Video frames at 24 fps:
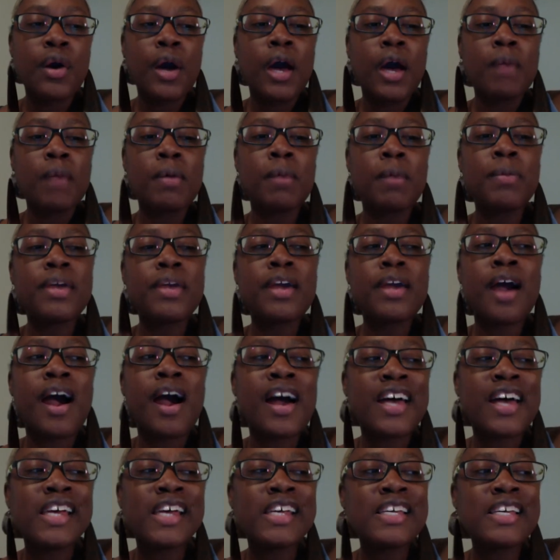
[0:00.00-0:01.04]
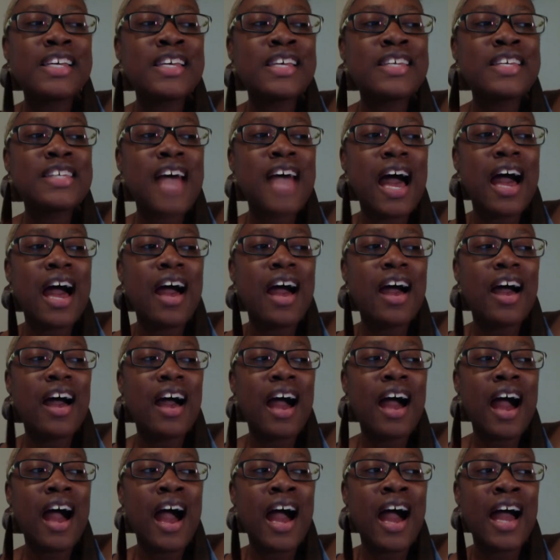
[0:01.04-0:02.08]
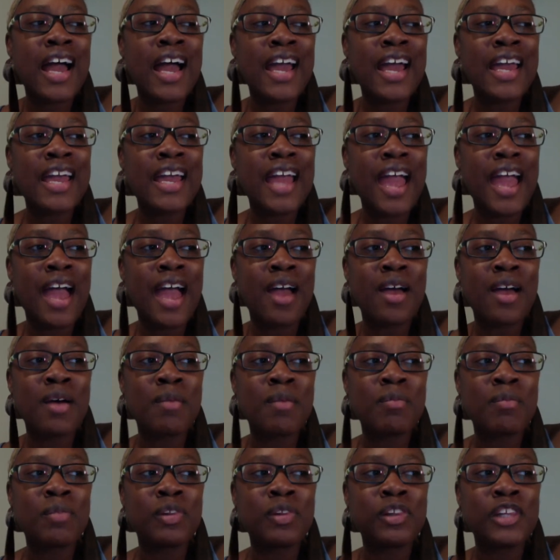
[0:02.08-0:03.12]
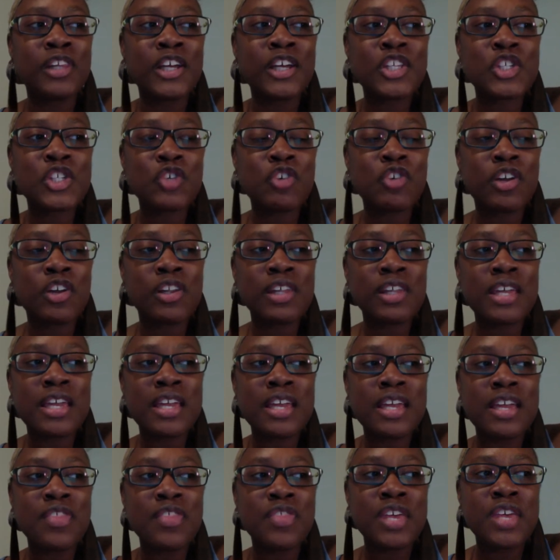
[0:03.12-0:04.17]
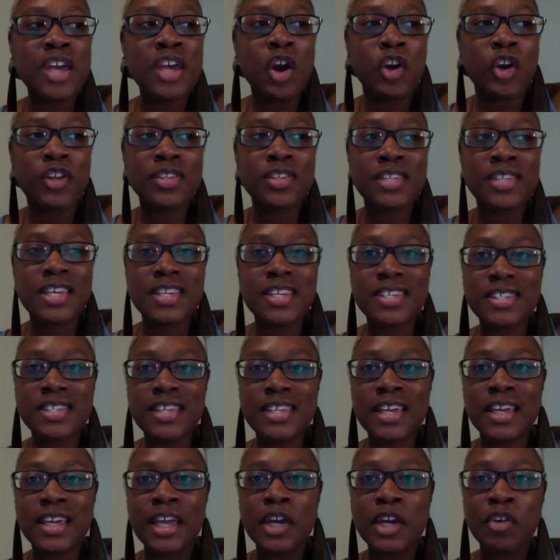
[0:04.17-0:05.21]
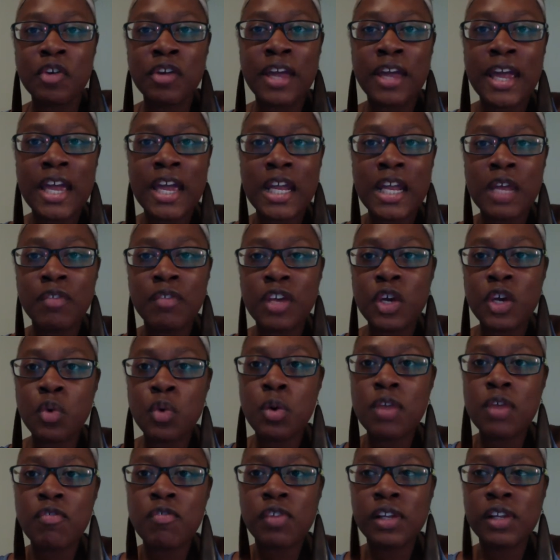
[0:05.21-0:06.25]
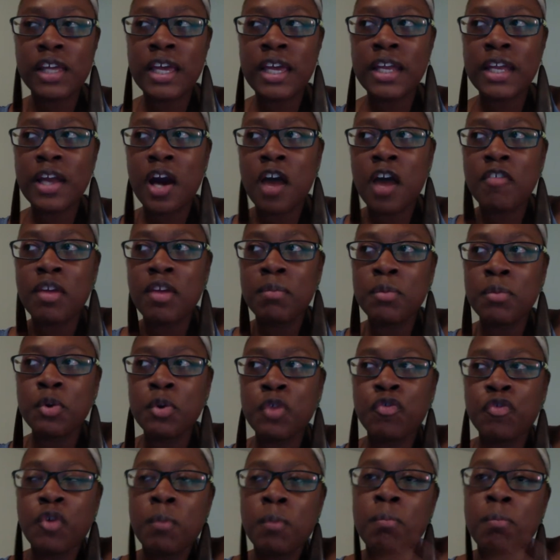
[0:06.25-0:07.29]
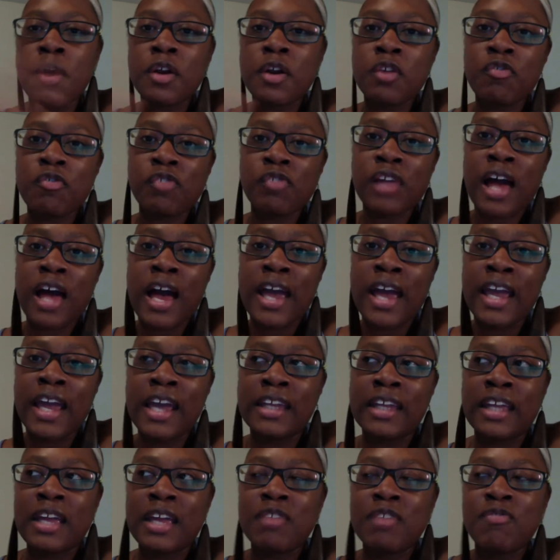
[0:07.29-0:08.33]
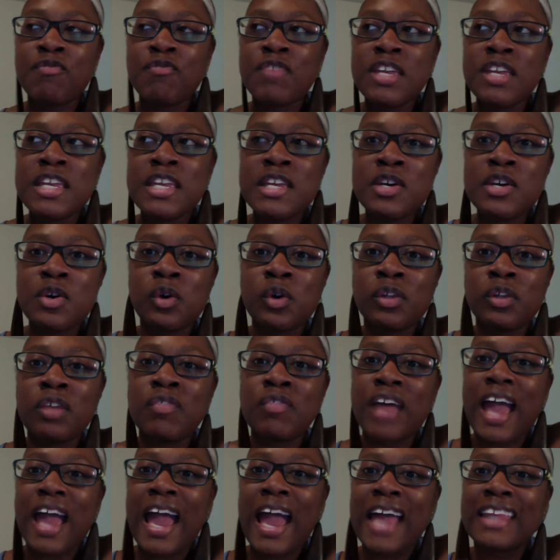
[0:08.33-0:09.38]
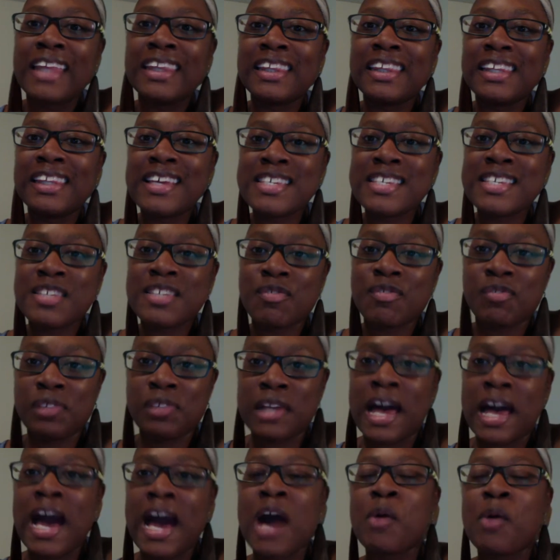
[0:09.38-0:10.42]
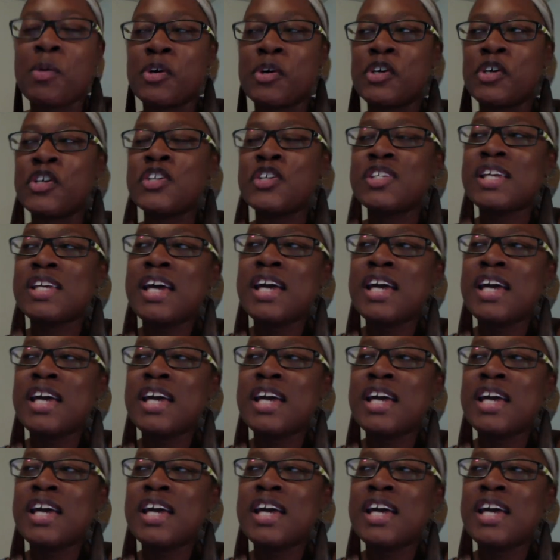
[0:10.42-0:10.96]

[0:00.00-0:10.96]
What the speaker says: But because I am literally the artistic and creative equivalent of a beautiful butterfly in a field of endless flowers,